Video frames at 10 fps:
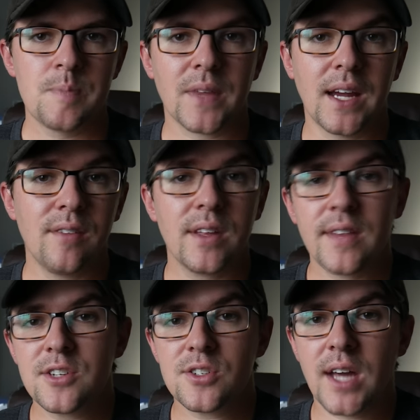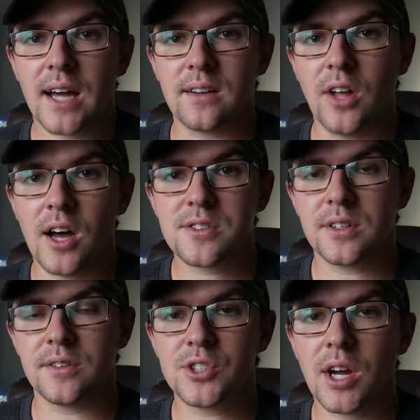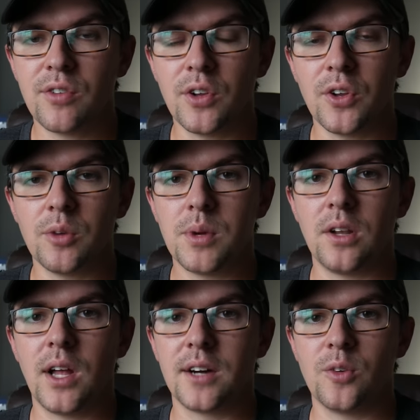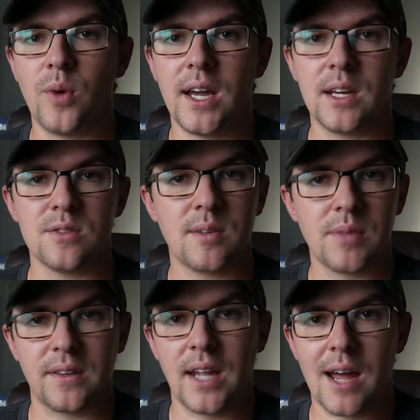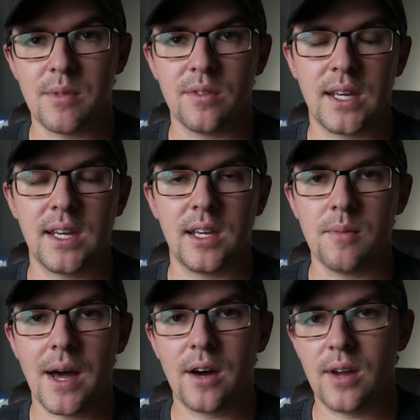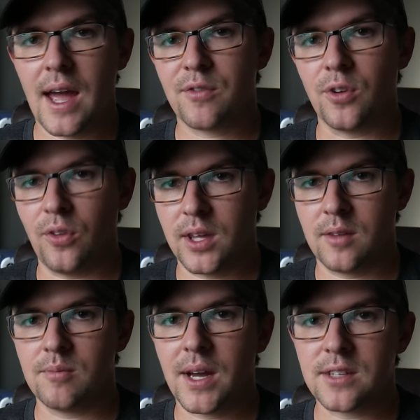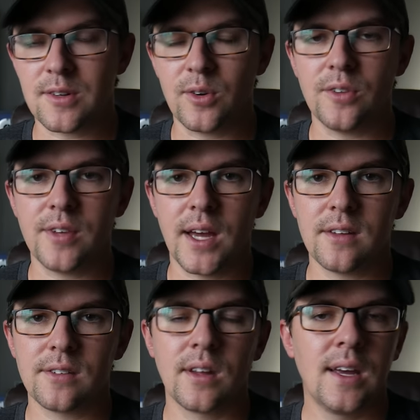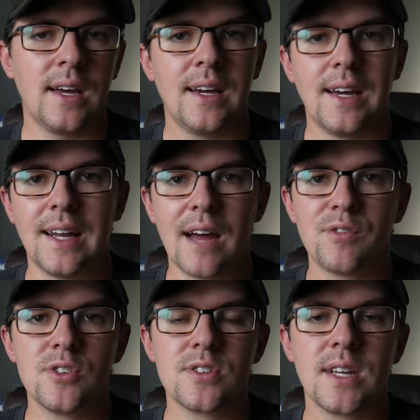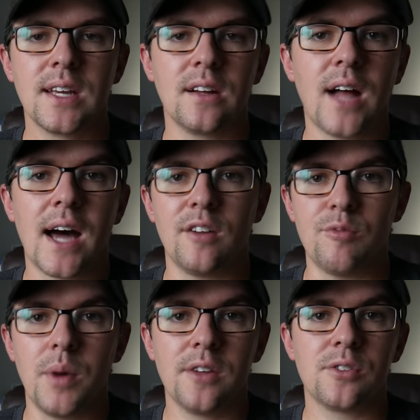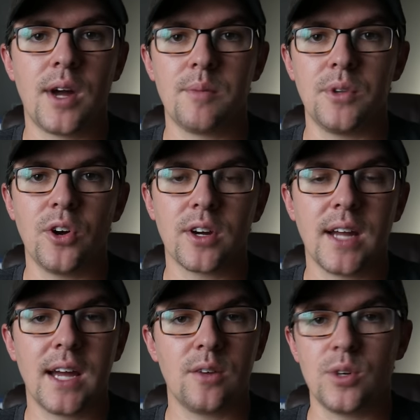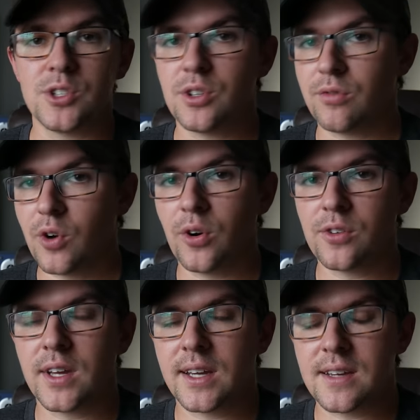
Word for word: And I think that's just gotten lost in the shuffle a little bit along the way. It's something that I've been thinking about after looking at my soil test and after just seeing a lot of buzz around Milorganite, which of course, like I